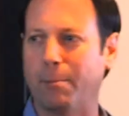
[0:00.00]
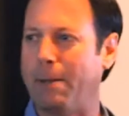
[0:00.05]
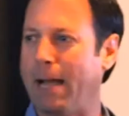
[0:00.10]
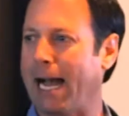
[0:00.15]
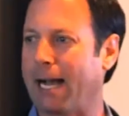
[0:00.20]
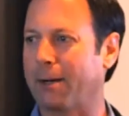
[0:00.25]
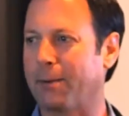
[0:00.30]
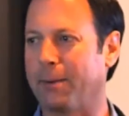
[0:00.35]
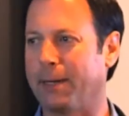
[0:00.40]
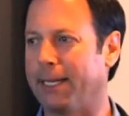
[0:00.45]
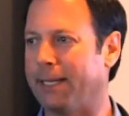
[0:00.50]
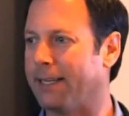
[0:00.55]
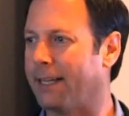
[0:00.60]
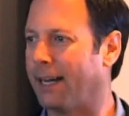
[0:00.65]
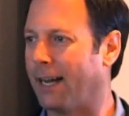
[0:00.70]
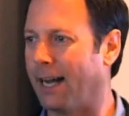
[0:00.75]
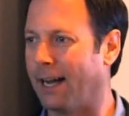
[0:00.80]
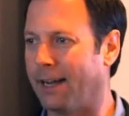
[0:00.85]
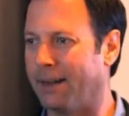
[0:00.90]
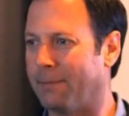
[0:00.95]
Back when
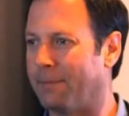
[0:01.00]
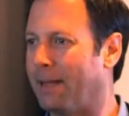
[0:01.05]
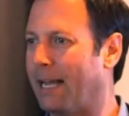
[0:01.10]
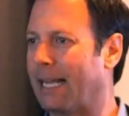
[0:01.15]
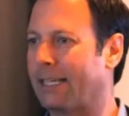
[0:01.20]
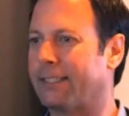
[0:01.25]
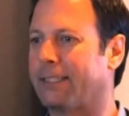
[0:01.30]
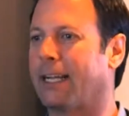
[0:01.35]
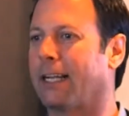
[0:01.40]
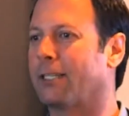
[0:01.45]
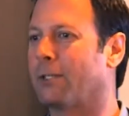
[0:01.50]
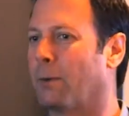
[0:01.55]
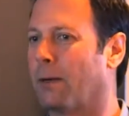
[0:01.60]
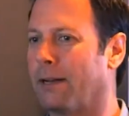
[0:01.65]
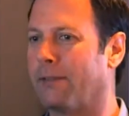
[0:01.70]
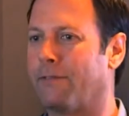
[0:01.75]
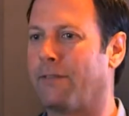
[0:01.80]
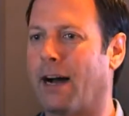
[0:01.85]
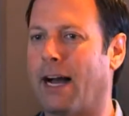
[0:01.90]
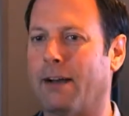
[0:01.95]

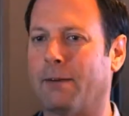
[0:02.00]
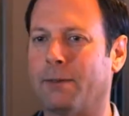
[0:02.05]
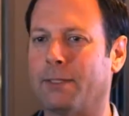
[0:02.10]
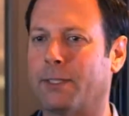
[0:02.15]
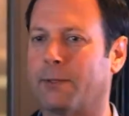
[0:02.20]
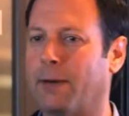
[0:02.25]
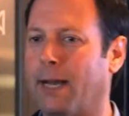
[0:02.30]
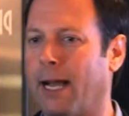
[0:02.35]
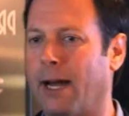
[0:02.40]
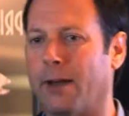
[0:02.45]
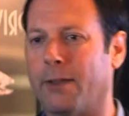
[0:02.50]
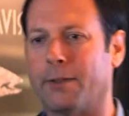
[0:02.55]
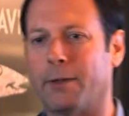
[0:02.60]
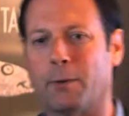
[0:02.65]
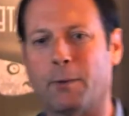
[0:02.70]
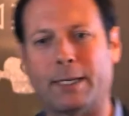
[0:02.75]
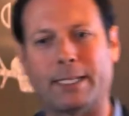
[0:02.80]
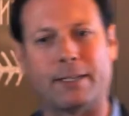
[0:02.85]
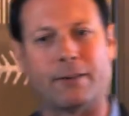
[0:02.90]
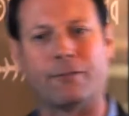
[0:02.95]
X.25 was around,
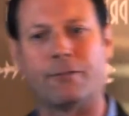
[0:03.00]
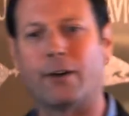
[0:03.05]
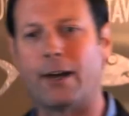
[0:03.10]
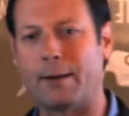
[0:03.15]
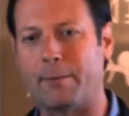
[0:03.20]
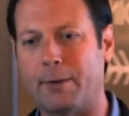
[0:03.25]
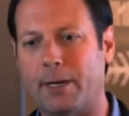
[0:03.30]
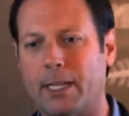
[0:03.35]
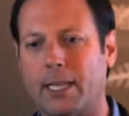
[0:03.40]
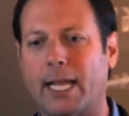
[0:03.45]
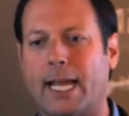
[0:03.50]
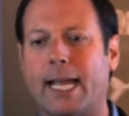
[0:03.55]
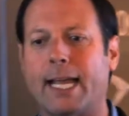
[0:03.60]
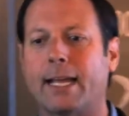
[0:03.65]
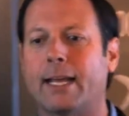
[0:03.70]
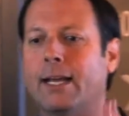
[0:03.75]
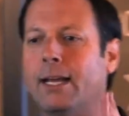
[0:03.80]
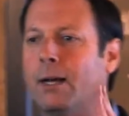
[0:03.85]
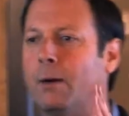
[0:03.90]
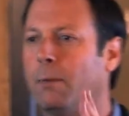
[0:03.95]
it went to Frame
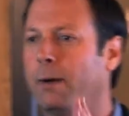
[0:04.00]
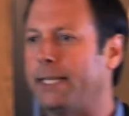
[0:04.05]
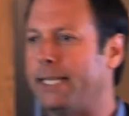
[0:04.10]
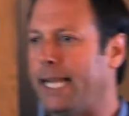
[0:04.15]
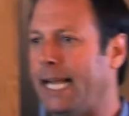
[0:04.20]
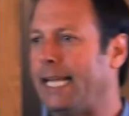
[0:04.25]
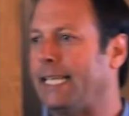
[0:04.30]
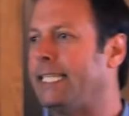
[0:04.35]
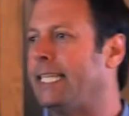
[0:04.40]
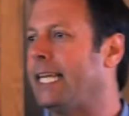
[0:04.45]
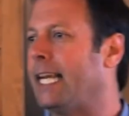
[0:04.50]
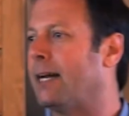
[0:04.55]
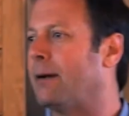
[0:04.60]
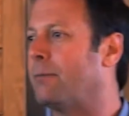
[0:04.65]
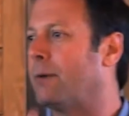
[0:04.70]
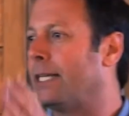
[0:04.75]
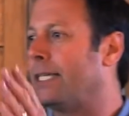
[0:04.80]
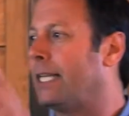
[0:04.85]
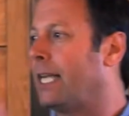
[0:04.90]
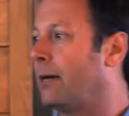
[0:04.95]
Relay, went to
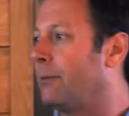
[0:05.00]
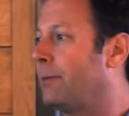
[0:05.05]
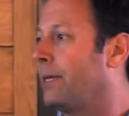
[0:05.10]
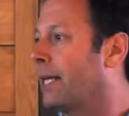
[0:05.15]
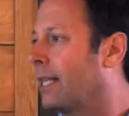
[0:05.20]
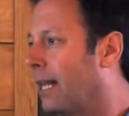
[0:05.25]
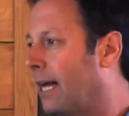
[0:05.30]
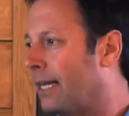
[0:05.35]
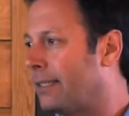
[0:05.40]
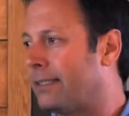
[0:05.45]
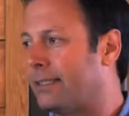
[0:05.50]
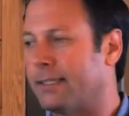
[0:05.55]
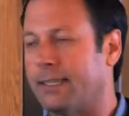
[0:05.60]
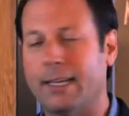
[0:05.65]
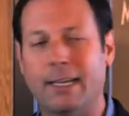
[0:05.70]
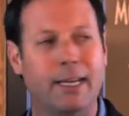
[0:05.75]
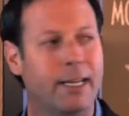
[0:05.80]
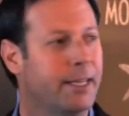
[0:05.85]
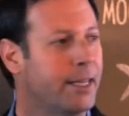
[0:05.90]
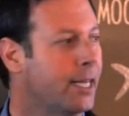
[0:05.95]
ATM, went to MPLS.
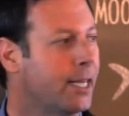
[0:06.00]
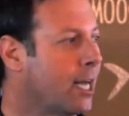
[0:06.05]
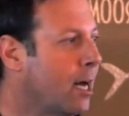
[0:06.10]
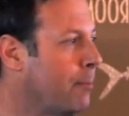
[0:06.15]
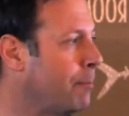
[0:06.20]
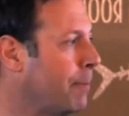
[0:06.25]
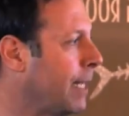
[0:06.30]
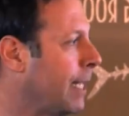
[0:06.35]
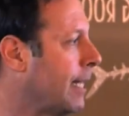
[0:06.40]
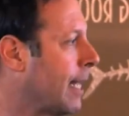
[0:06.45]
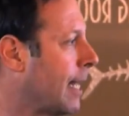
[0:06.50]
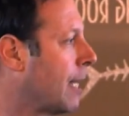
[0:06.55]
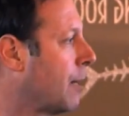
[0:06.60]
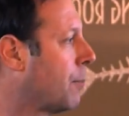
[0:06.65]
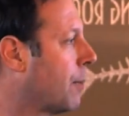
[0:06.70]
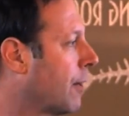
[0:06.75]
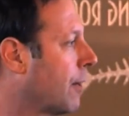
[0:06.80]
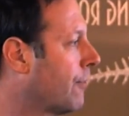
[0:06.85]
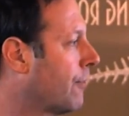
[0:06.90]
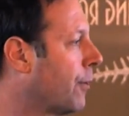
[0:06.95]
The company that I
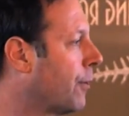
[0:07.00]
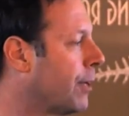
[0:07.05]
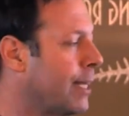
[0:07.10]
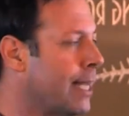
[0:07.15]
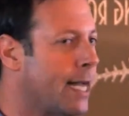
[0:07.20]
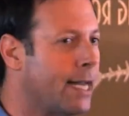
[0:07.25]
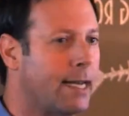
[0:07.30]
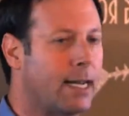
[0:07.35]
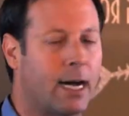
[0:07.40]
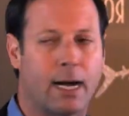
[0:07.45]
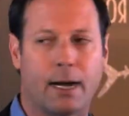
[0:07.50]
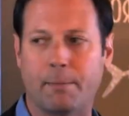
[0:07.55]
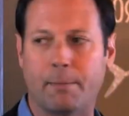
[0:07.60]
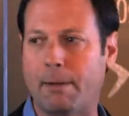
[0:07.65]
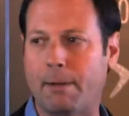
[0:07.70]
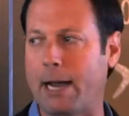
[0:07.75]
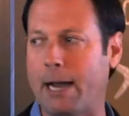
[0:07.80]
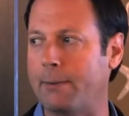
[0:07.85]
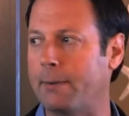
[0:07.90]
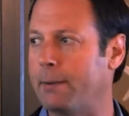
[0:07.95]
work for that
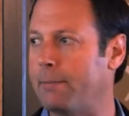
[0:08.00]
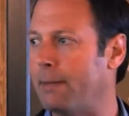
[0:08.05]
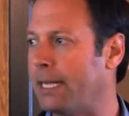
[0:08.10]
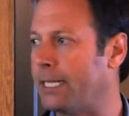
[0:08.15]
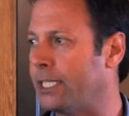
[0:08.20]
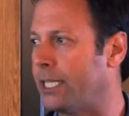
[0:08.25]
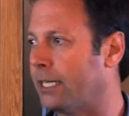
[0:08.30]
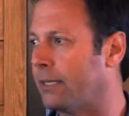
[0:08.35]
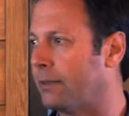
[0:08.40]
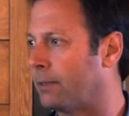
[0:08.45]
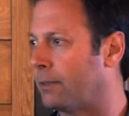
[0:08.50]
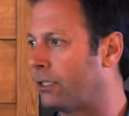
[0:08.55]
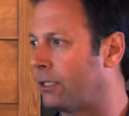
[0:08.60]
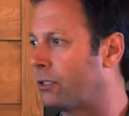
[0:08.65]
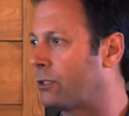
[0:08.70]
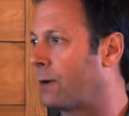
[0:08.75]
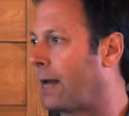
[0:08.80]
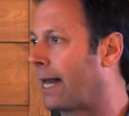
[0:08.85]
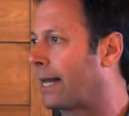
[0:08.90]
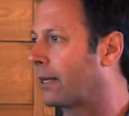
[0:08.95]
Myron mentioned was
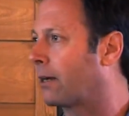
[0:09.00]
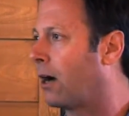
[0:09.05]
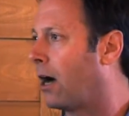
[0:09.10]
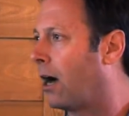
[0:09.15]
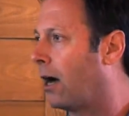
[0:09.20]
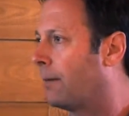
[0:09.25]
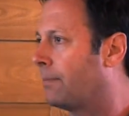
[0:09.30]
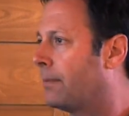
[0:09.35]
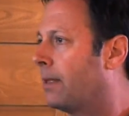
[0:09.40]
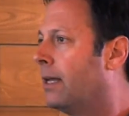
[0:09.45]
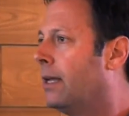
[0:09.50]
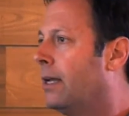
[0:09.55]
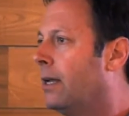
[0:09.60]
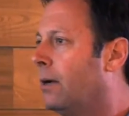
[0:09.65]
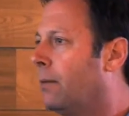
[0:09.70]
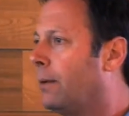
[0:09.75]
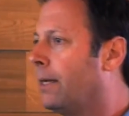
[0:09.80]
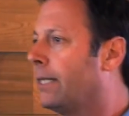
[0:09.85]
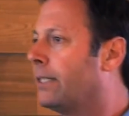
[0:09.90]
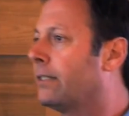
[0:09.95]
Stratacom.
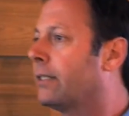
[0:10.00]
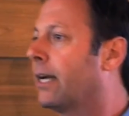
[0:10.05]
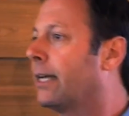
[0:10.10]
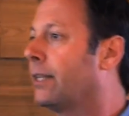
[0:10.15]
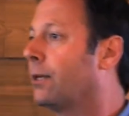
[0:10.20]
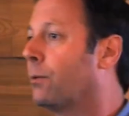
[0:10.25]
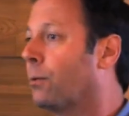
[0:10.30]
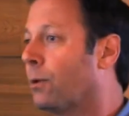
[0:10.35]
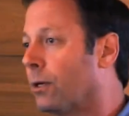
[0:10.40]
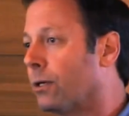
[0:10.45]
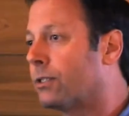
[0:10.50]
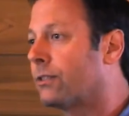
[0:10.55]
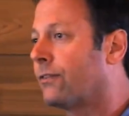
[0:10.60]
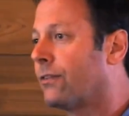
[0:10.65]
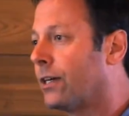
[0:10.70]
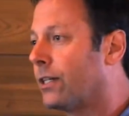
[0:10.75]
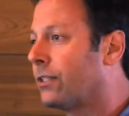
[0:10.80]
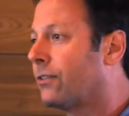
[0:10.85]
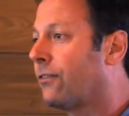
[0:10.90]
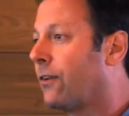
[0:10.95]
We designed the world's
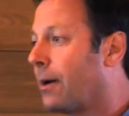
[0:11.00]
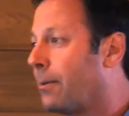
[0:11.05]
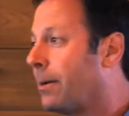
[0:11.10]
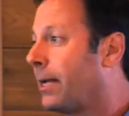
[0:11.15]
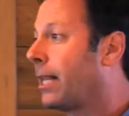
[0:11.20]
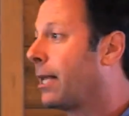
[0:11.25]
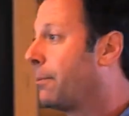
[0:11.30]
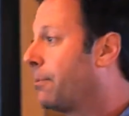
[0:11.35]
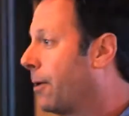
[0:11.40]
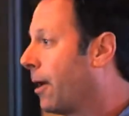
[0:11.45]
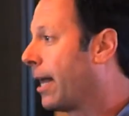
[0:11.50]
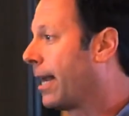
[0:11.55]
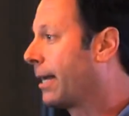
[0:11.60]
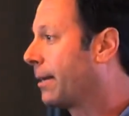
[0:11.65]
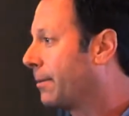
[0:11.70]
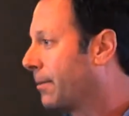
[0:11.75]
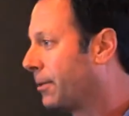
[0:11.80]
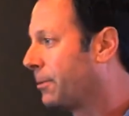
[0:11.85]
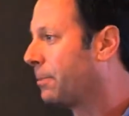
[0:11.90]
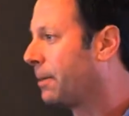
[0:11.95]
first Frame Relay
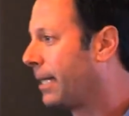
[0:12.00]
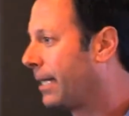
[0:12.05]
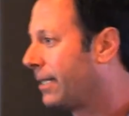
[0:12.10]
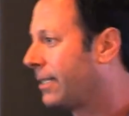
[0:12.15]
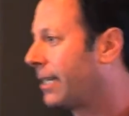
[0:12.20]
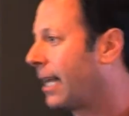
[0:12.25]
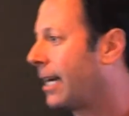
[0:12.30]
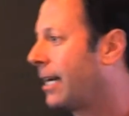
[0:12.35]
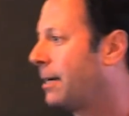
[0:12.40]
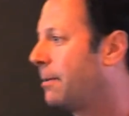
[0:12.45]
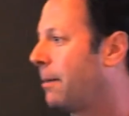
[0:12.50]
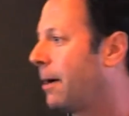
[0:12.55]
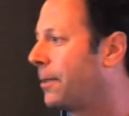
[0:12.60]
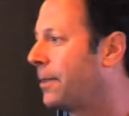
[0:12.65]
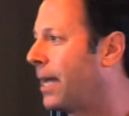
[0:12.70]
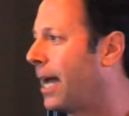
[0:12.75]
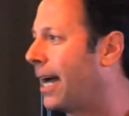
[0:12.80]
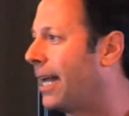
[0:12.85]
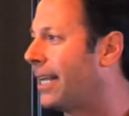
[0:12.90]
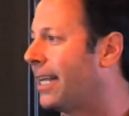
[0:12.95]
product. I was pretty excited
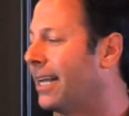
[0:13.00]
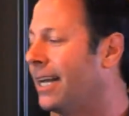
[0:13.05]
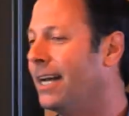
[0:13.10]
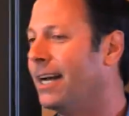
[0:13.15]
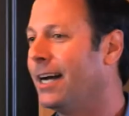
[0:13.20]
about that.